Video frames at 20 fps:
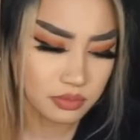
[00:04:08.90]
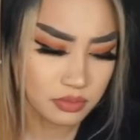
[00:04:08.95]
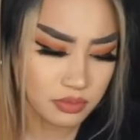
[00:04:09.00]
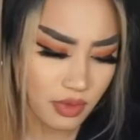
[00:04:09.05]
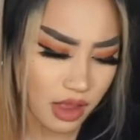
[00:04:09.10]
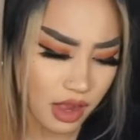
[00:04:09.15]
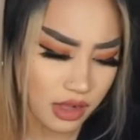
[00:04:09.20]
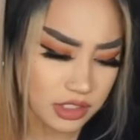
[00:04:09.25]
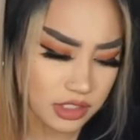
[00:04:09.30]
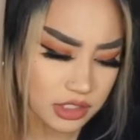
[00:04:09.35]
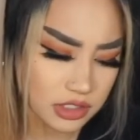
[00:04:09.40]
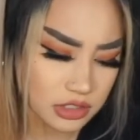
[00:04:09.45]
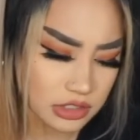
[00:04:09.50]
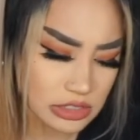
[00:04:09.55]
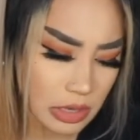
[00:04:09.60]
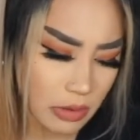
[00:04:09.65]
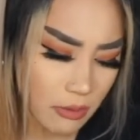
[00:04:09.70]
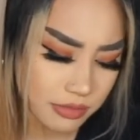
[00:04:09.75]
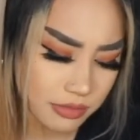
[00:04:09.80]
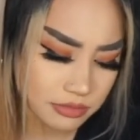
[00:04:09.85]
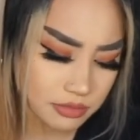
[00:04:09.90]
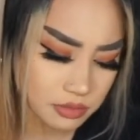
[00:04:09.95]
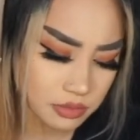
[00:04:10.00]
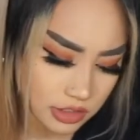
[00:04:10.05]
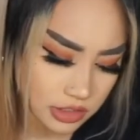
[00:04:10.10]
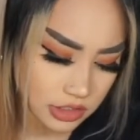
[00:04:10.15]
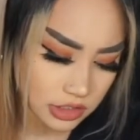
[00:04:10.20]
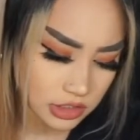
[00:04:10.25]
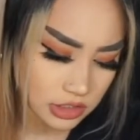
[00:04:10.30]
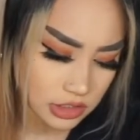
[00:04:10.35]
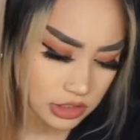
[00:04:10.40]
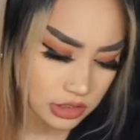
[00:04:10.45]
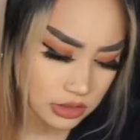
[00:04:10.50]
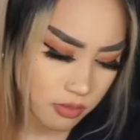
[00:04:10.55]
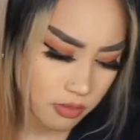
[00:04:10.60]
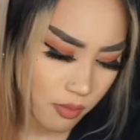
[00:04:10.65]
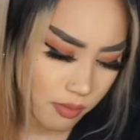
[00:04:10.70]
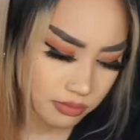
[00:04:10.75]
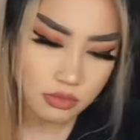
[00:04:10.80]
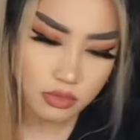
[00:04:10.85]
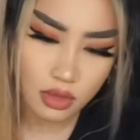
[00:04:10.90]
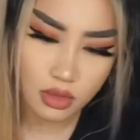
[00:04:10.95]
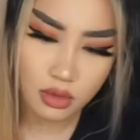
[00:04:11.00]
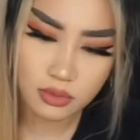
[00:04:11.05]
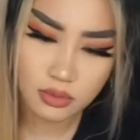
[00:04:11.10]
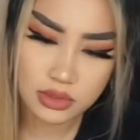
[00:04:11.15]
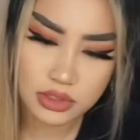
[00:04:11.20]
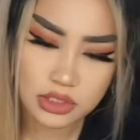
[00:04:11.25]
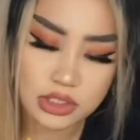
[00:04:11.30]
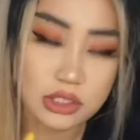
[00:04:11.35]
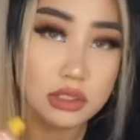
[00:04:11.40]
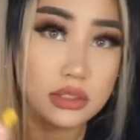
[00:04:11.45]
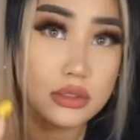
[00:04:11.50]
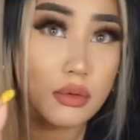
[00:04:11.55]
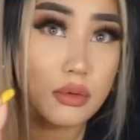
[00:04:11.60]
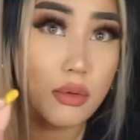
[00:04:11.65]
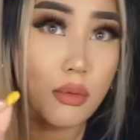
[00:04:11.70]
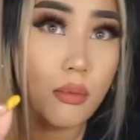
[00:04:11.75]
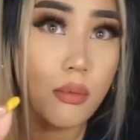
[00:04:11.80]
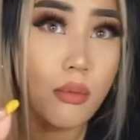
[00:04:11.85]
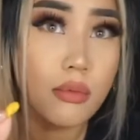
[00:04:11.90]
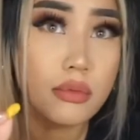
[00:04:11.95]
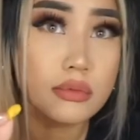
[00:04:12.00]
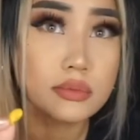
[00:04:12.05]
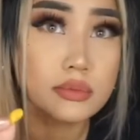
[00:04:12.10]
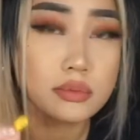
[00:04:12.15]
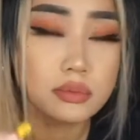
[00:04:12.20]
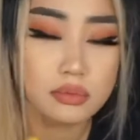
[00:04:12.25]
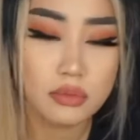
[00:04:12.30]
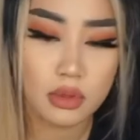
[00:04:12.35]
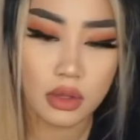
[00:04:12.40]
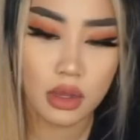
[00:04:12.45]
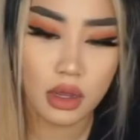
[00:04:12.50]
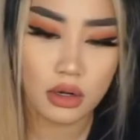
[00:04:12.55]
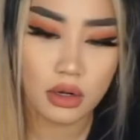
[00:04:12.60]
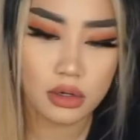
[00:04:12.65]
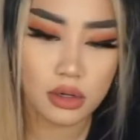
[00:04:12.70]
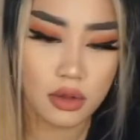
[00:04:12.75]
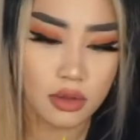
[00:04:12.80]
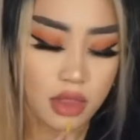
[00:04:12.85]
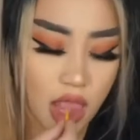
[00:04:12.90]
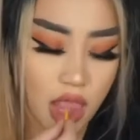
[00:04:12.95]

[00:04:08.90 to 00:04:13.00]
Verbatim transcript: I think so. And then, what's this? I don't know.